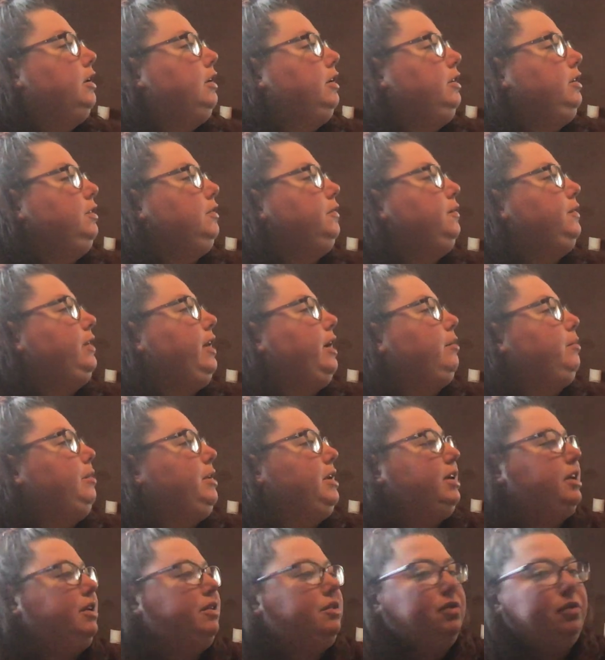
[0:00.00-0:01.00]
You've got me
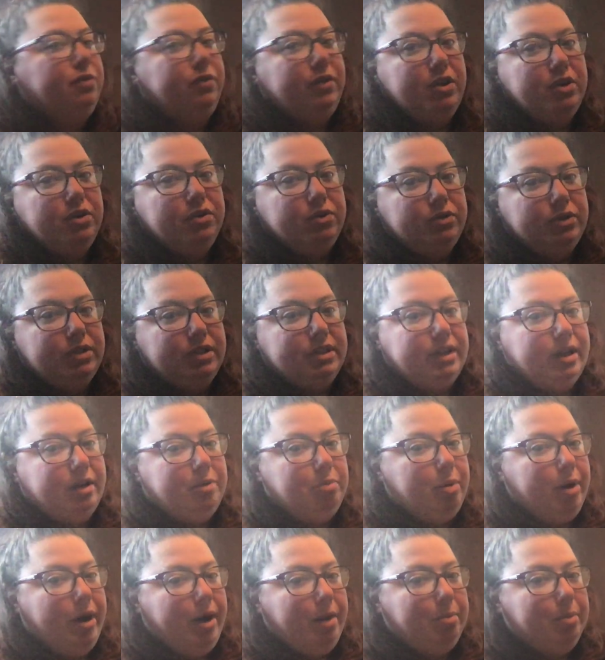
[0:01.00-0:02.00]
confused, said
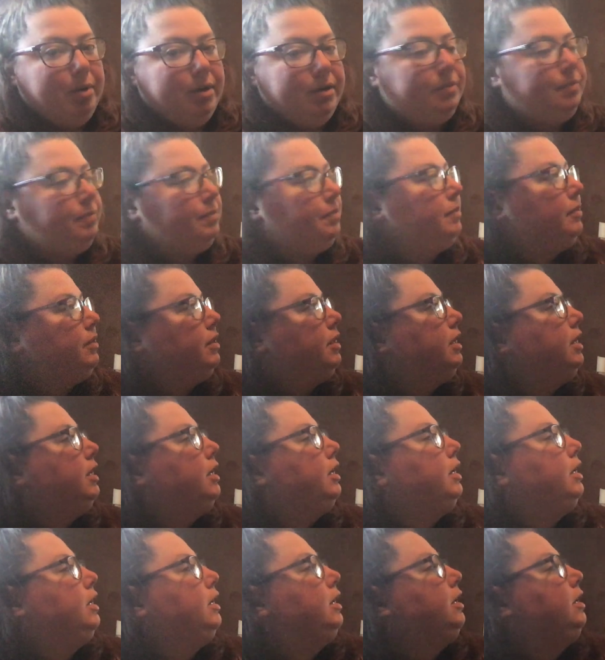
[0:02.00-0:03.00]
Papa.
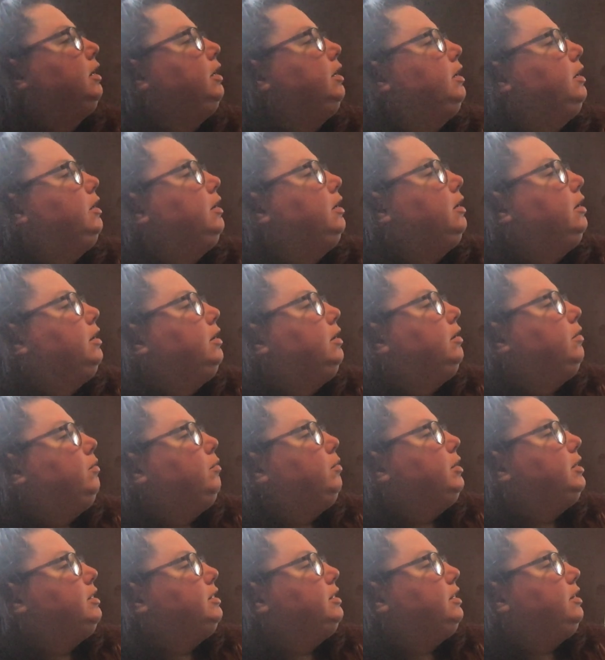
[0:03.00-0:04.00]

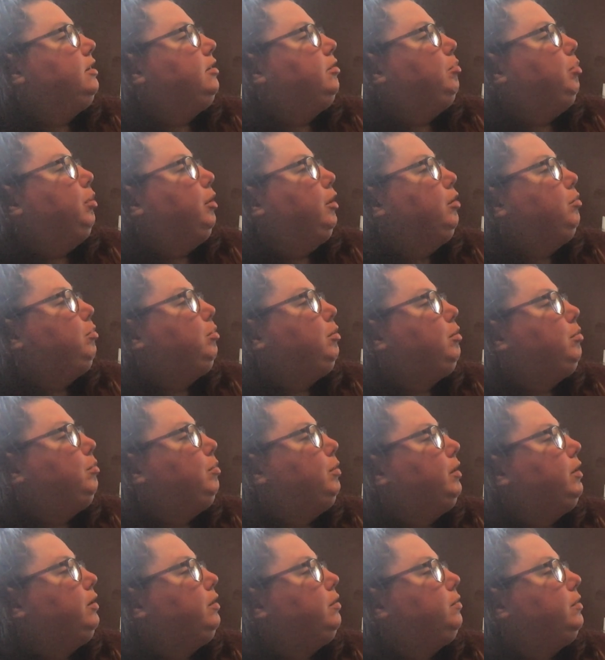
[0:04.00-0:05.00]
Was it a purple
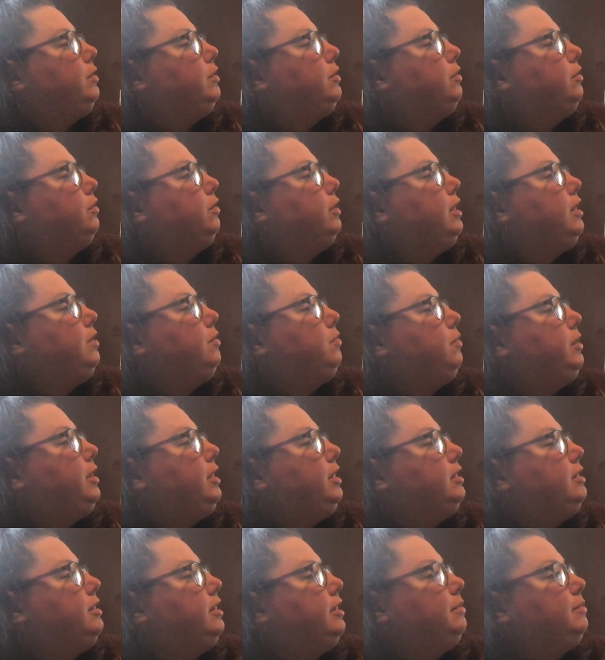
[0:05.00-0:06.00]
bird with green
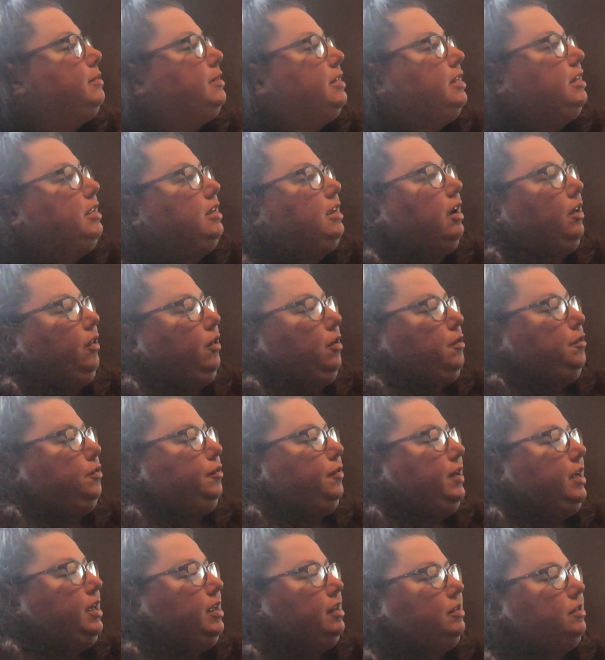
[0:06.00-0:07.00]
wingtips and yellow
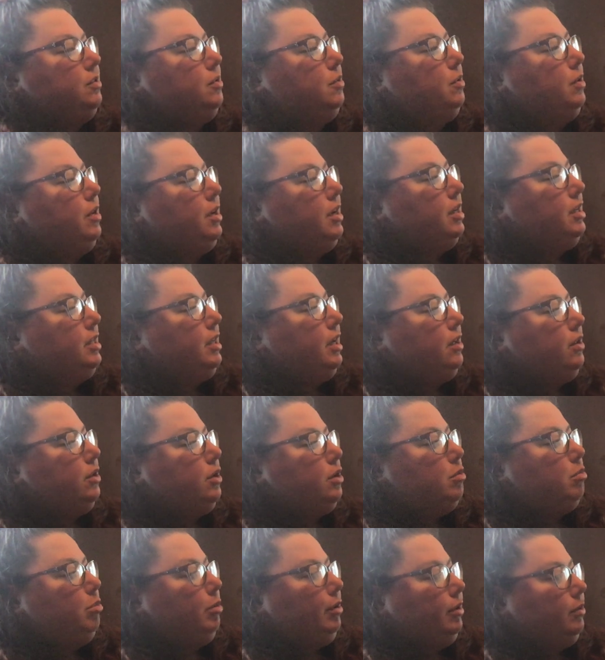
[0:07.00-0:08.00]
feet? Or a
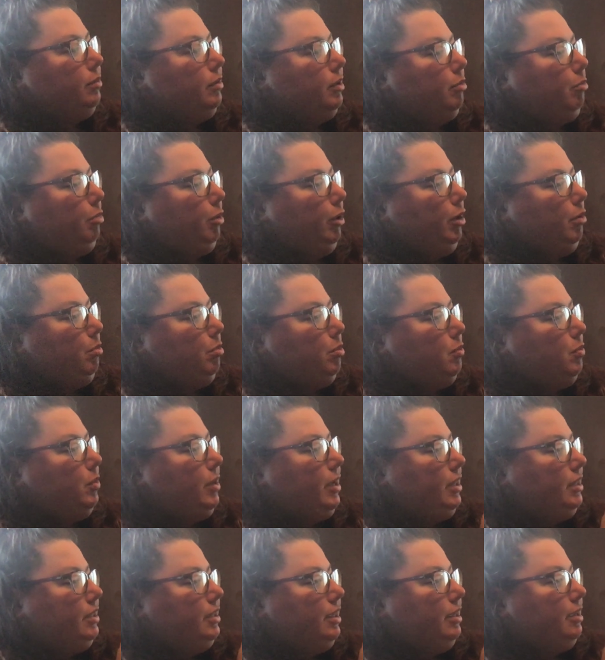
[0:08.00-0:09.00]
yellow bird with purple
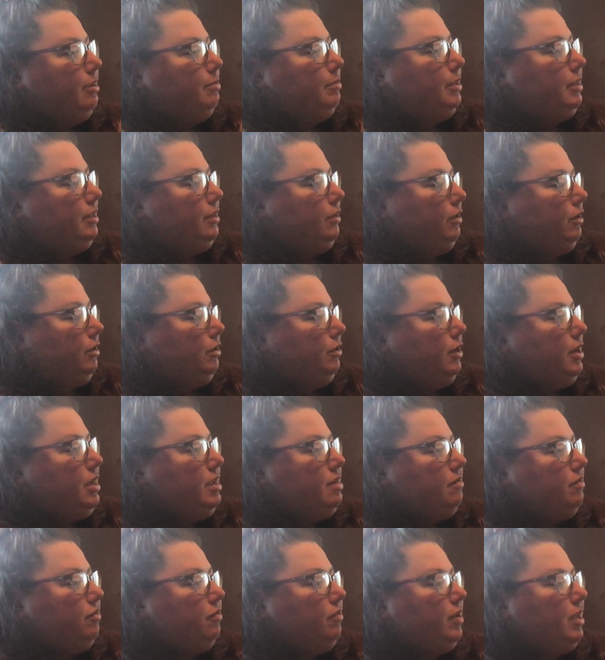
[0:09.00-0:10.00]
wingtips or
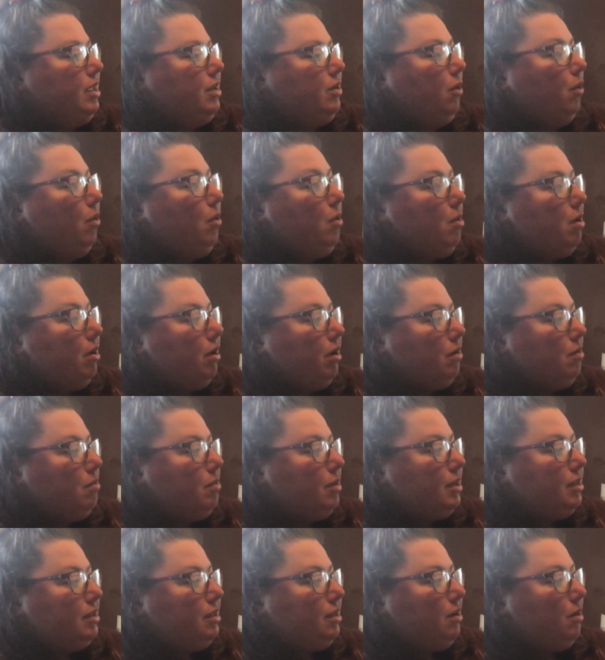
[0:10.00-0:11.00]
green feet? Or
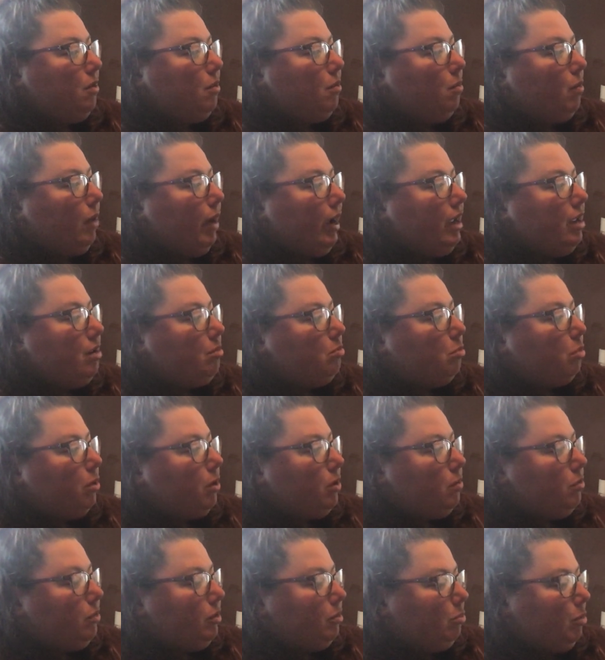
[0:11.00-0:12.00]
was it a white
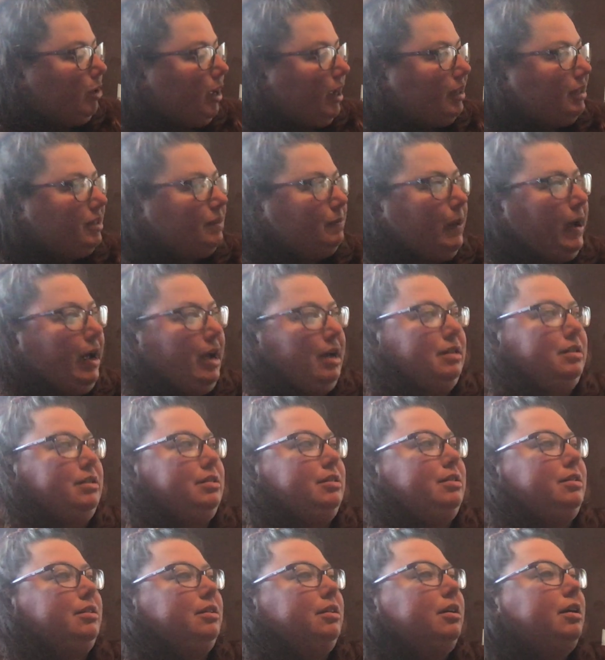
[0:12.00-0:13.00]
bird with black
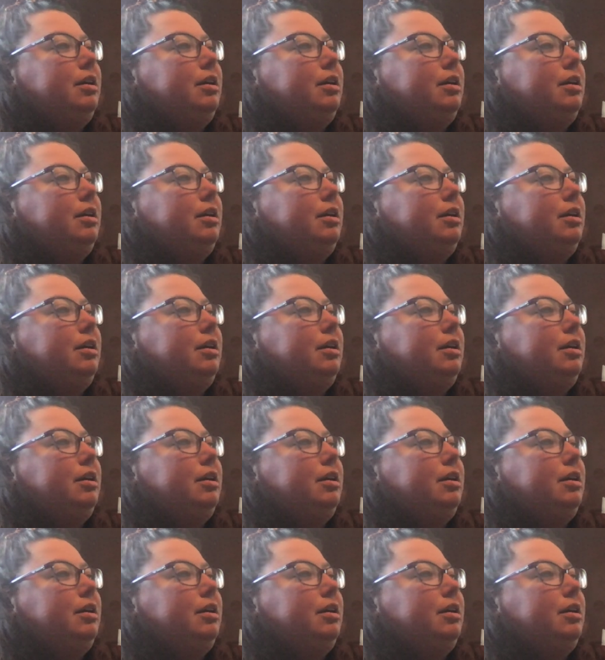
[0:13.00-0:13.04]
spots,